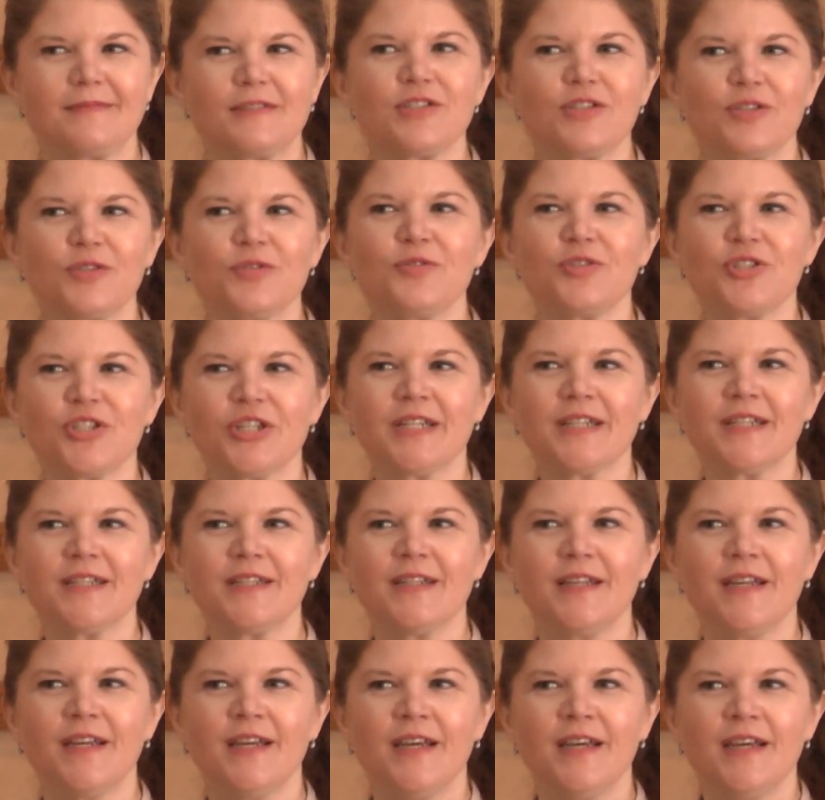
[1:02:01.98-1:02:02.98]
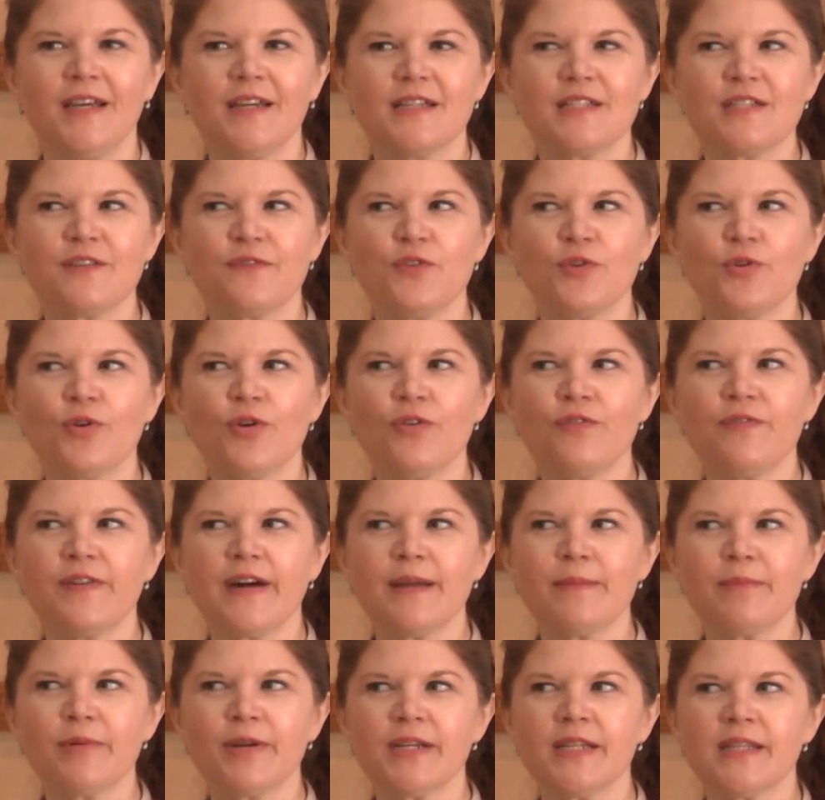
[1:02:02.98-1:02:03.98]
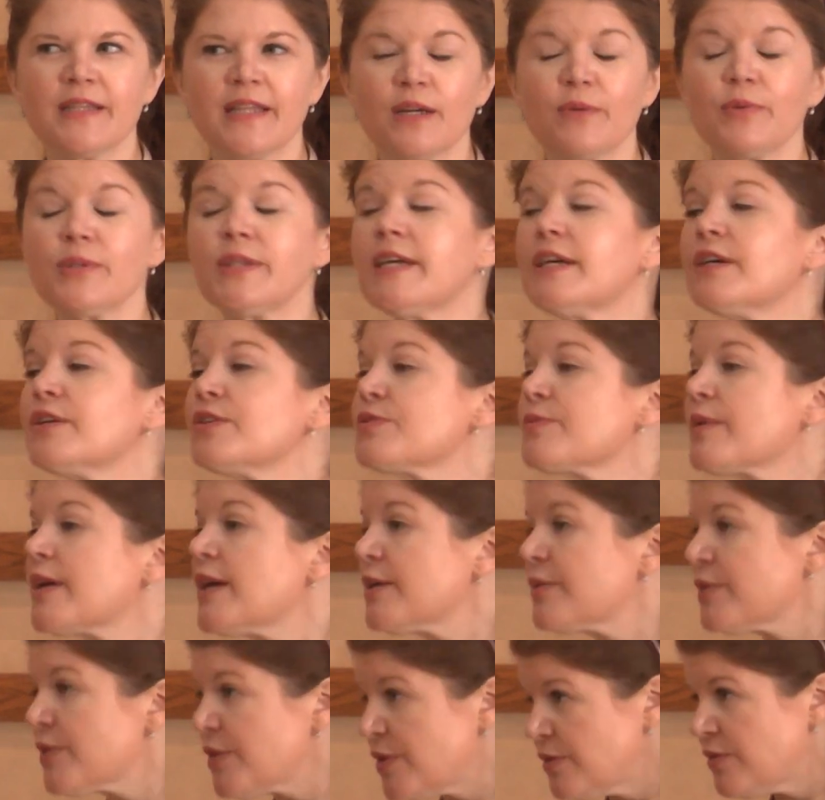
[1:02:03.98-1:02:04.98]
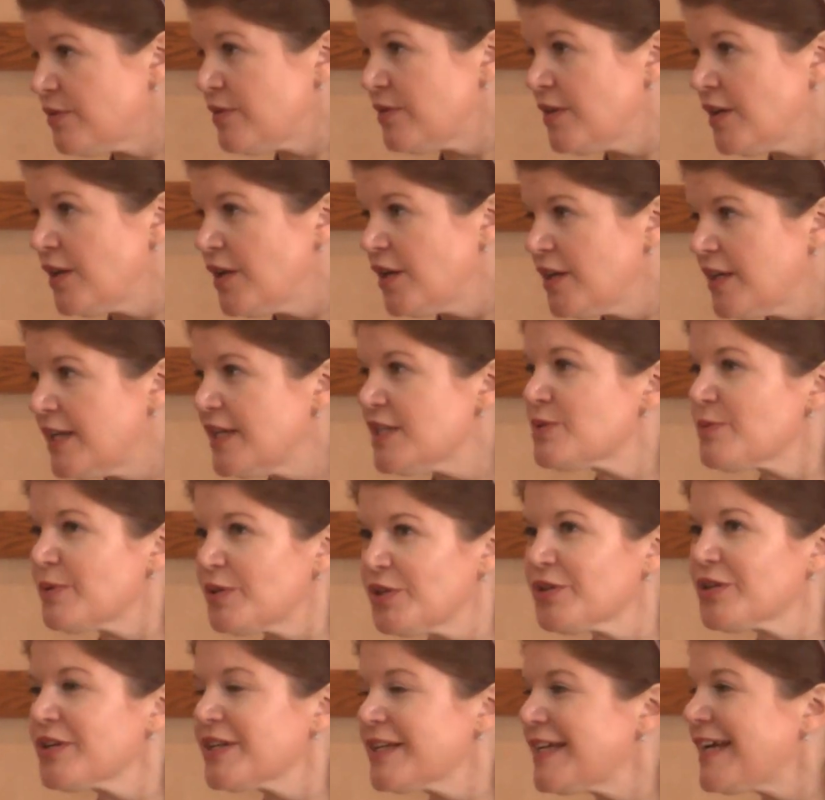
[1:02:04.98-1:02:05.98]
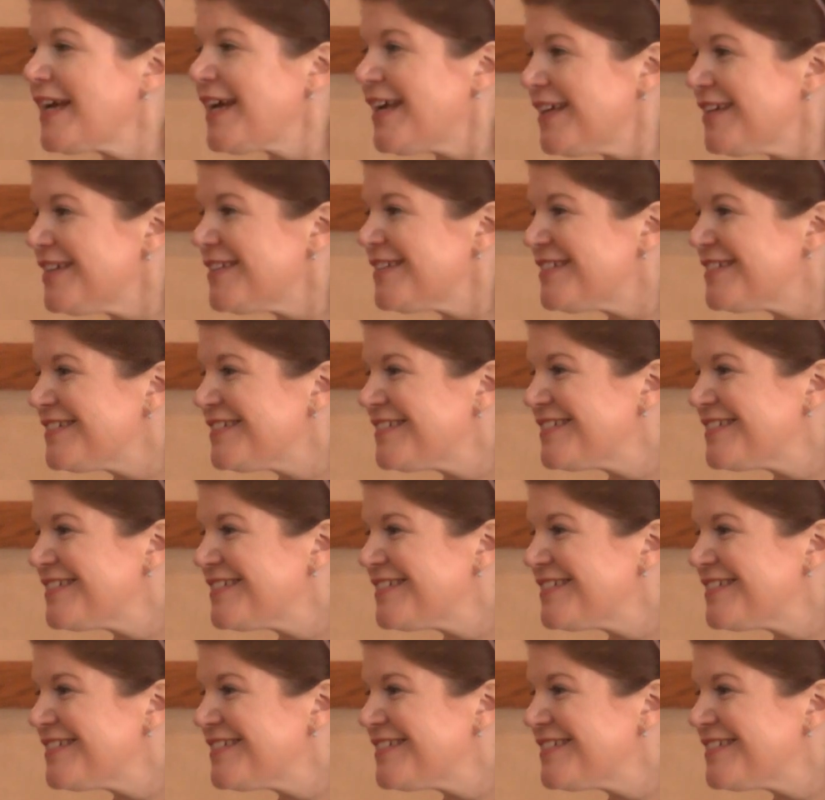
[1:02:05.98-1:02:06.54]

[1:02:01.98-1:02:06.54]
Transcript: Solution. Because if you go vibrating like, what the hell's wrong with you? Guess what you're going to get?